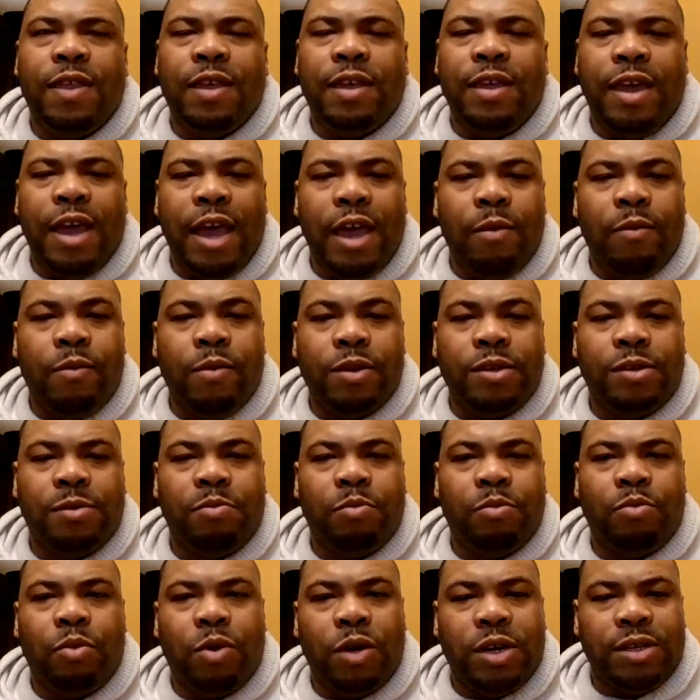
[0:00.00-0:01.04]
game
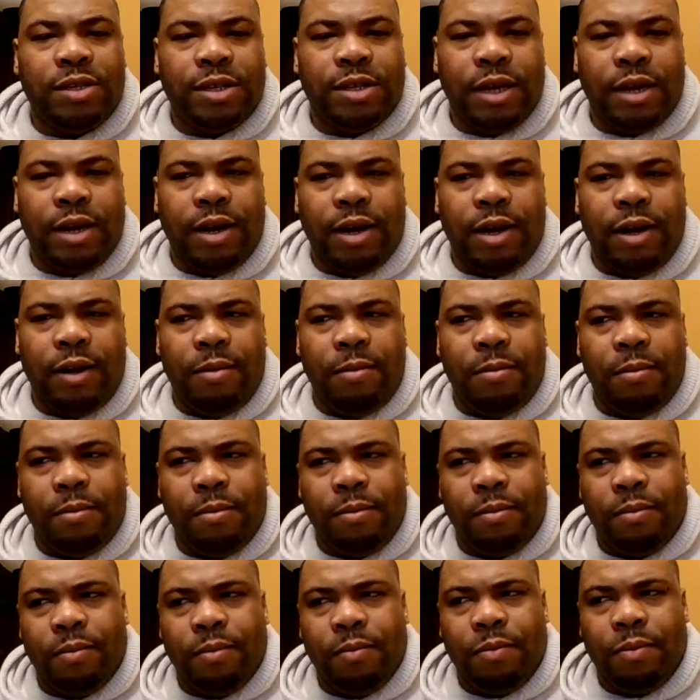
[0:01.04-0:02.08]
was
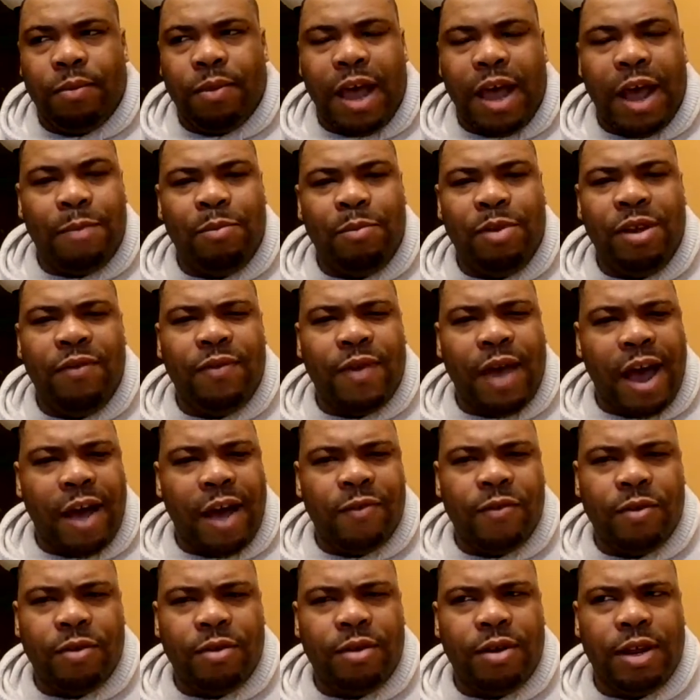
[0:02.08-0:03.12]
I believe
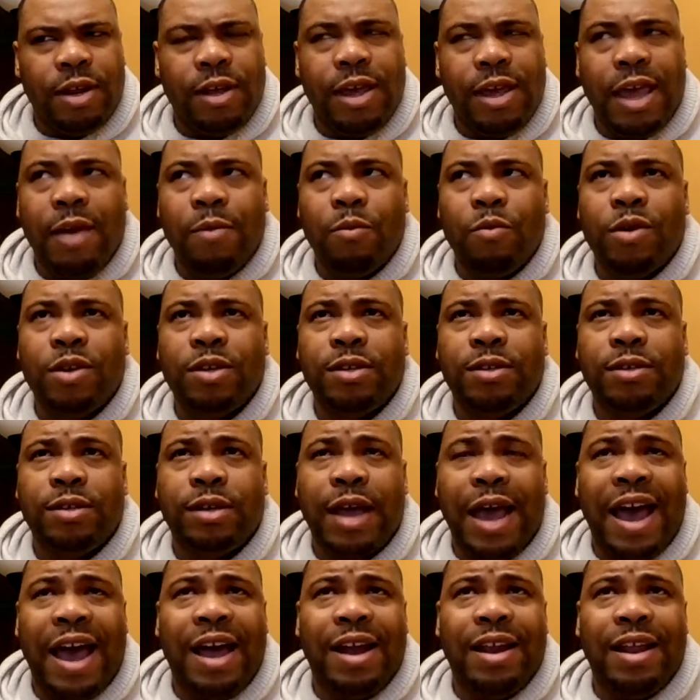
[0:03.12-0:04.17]
the game was
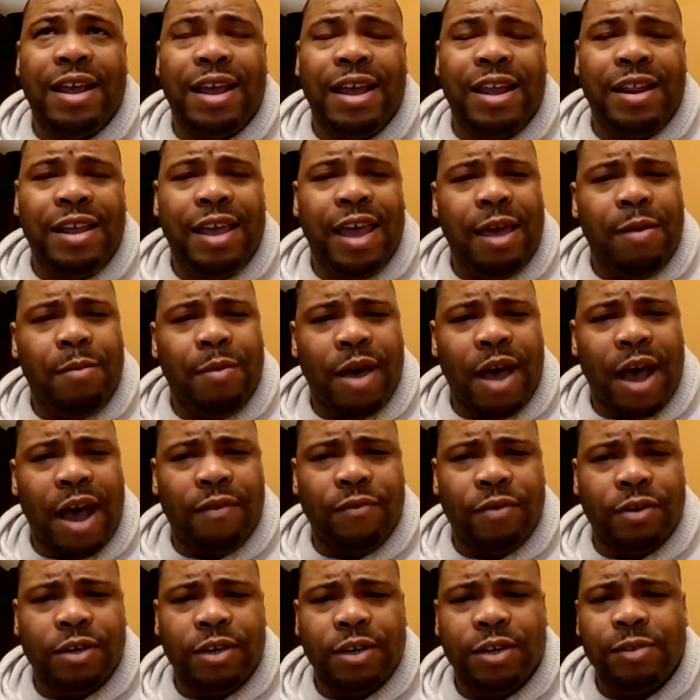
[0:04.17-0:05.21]
had in-game
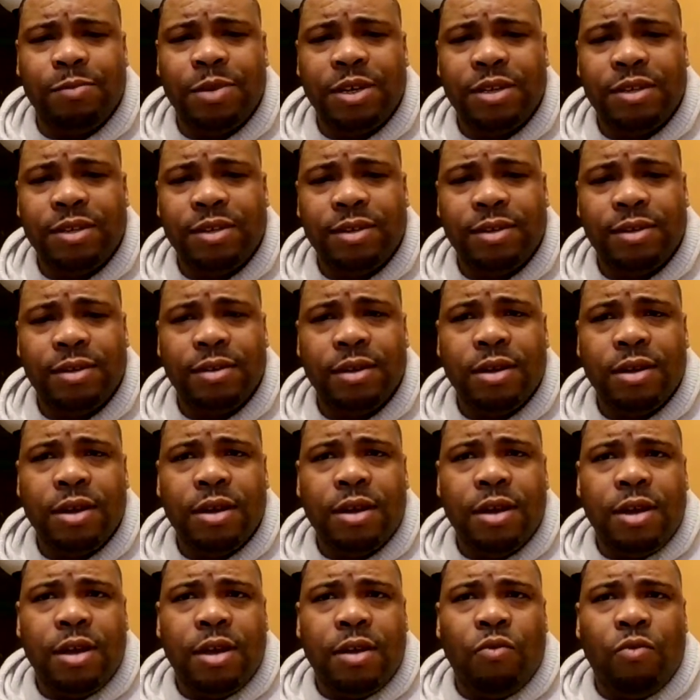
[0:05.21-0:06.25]
advertisements
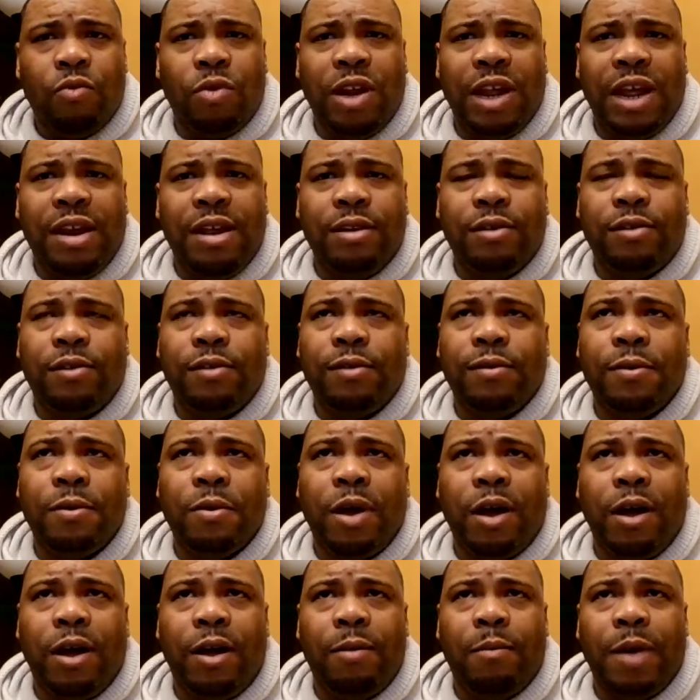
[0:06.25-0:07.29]
relating to
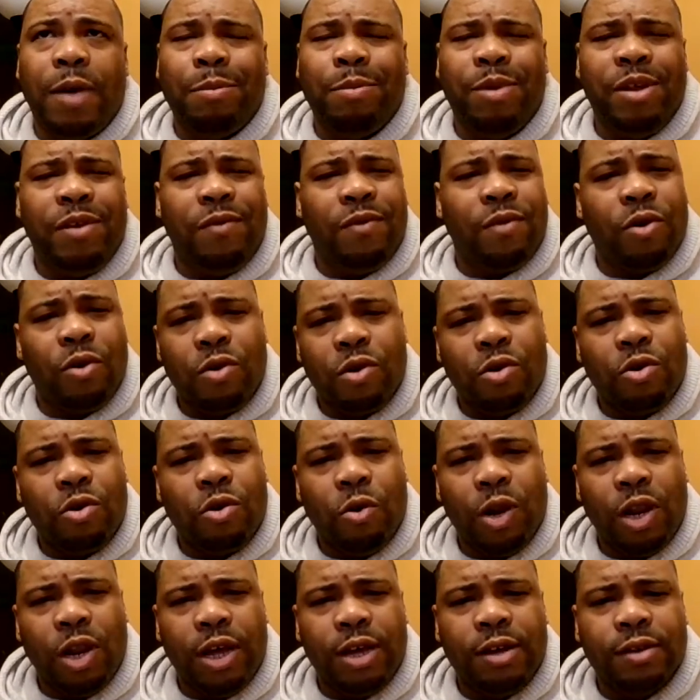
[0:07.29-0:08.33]
I believe
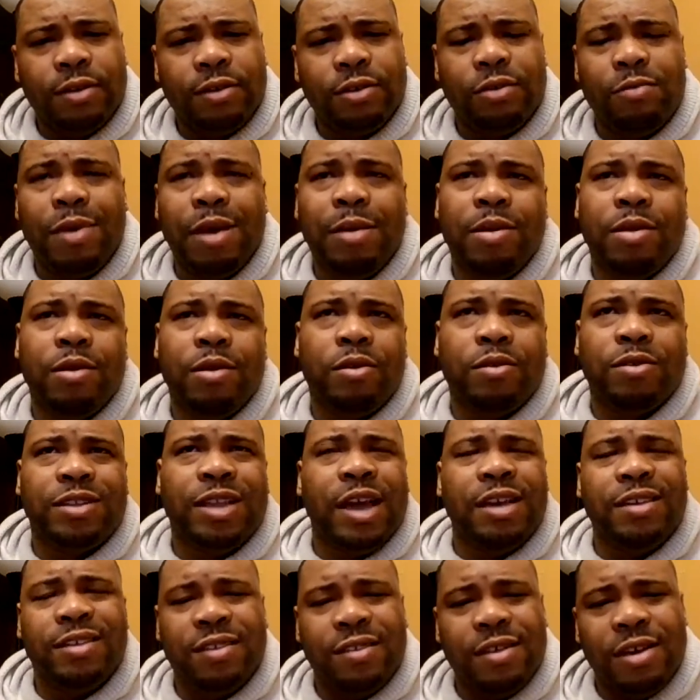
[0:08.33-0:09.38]
Coca-Cola. So maybe there was
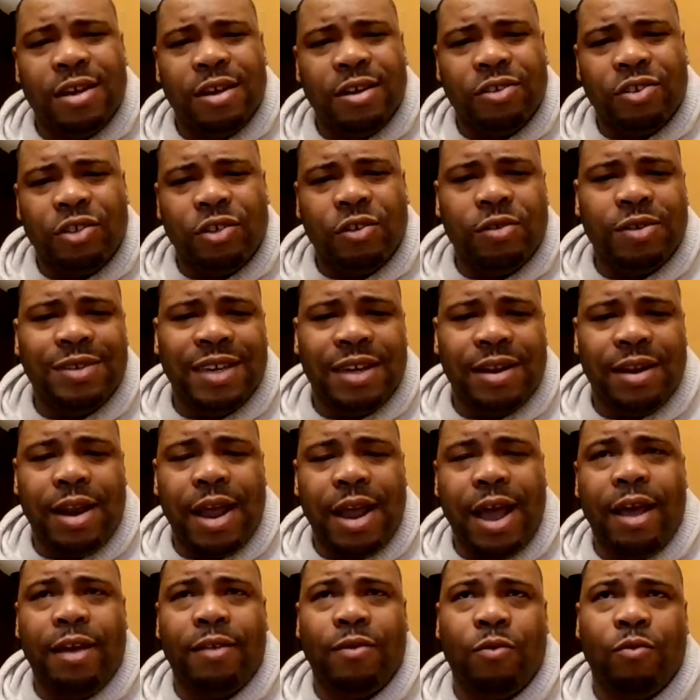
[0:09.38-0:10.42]
licensing issues in
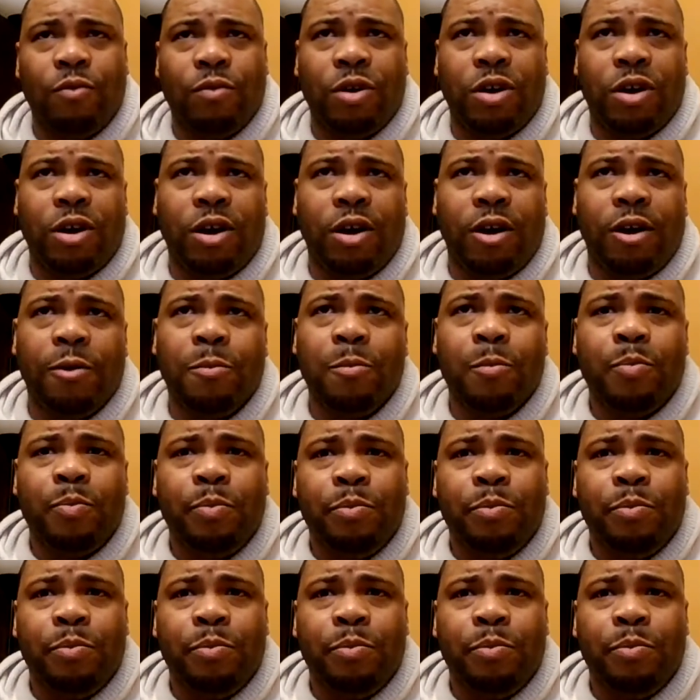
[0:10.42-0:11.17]
that where